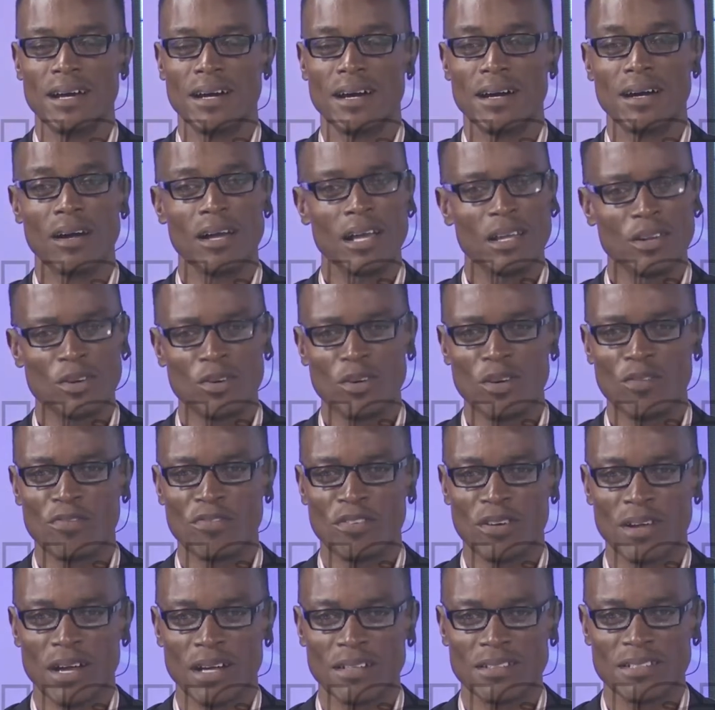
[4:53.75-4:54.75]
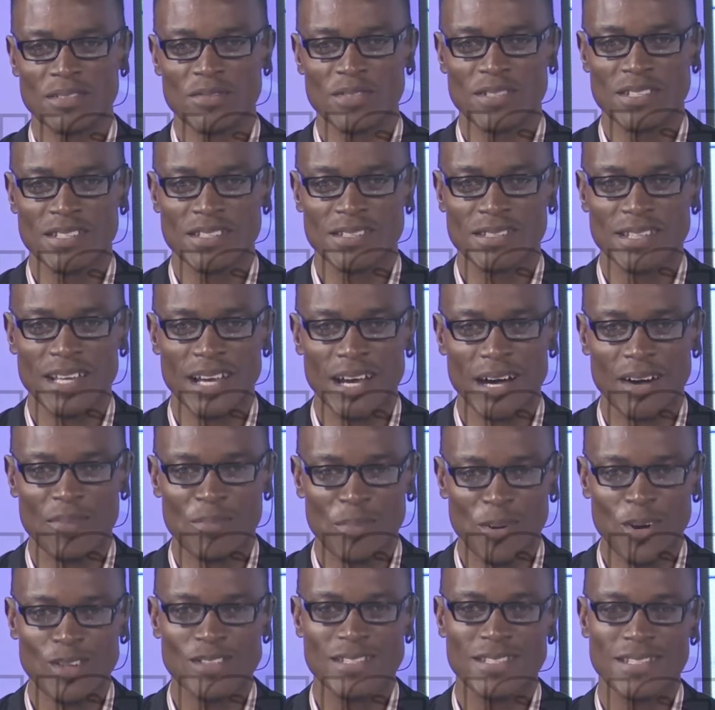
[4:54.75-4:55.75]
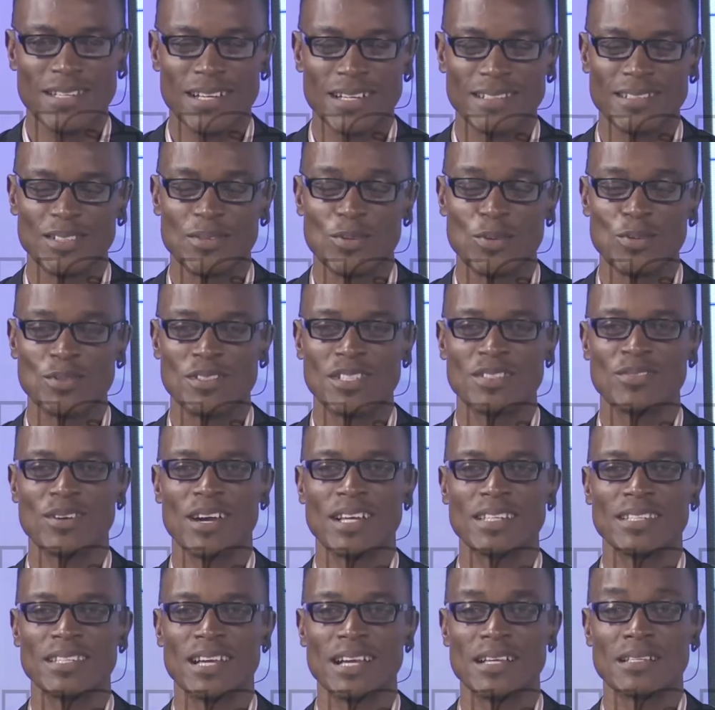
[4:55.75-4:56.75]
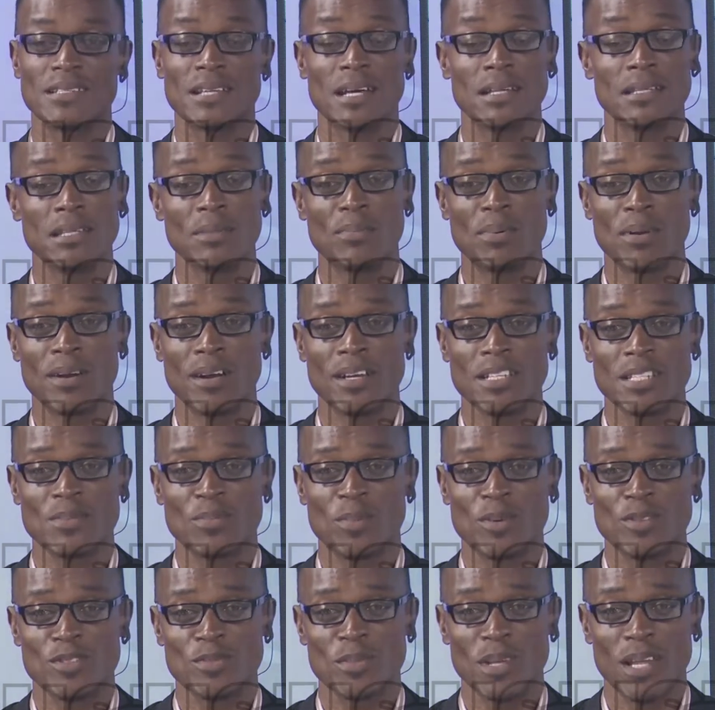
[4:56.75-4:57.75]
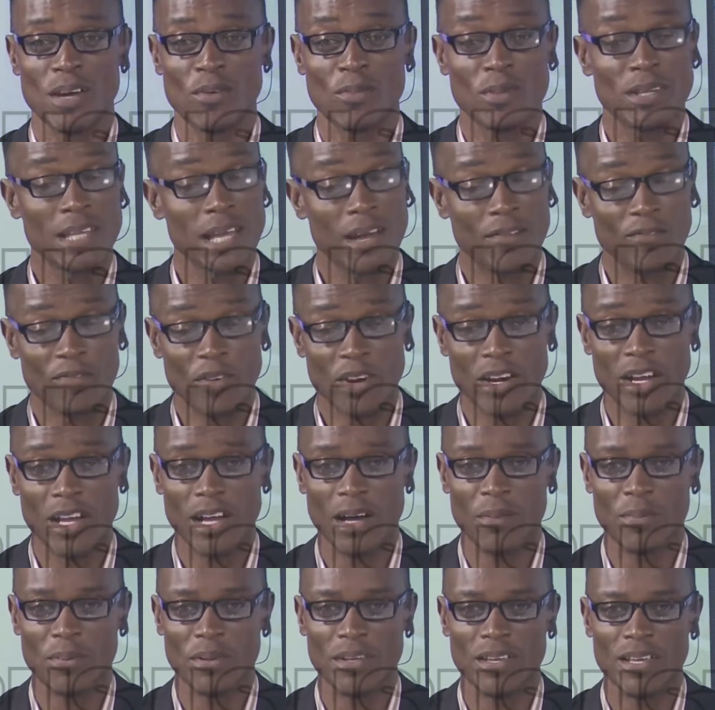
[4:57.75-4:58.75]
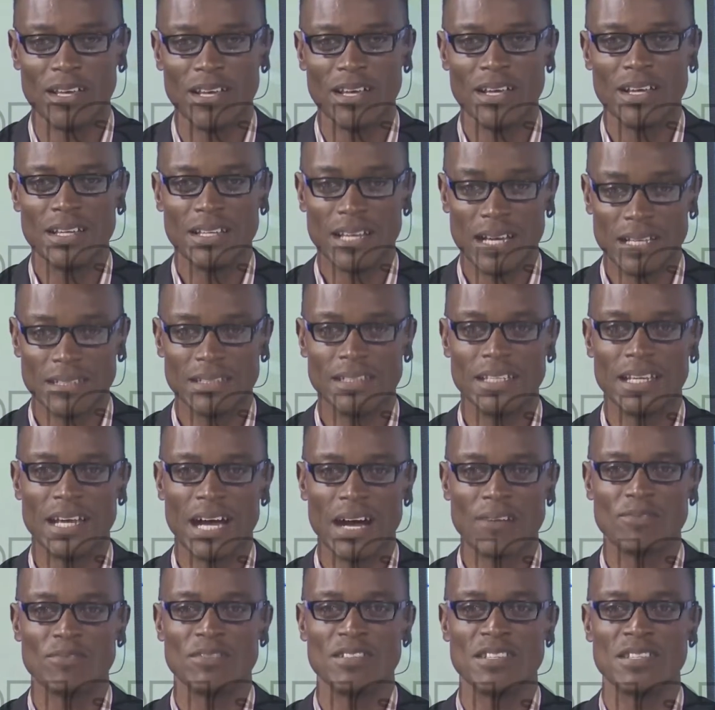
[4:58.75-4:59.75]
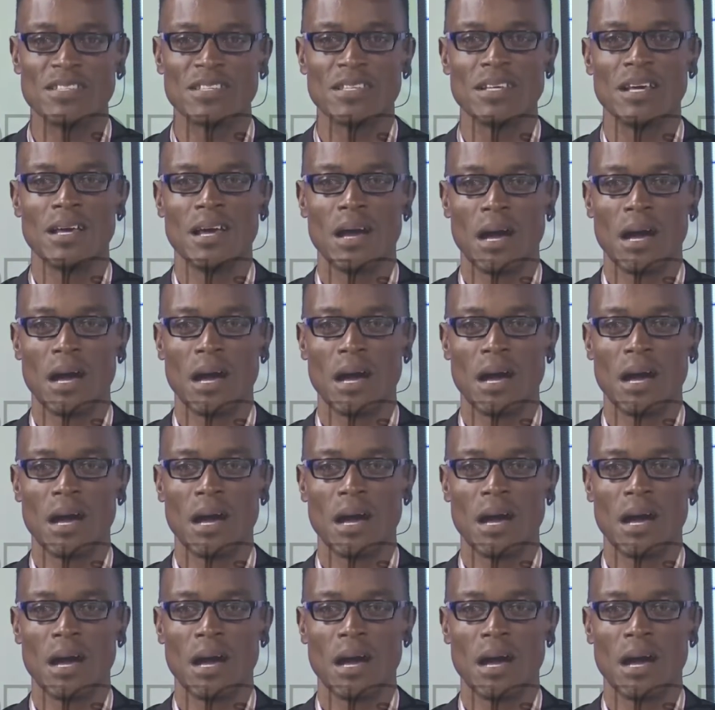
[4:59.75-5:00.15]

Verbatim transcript: Uh, a lot of uh, activities there. But the good thing right now is that the para sportsmen, they are very happy that they have this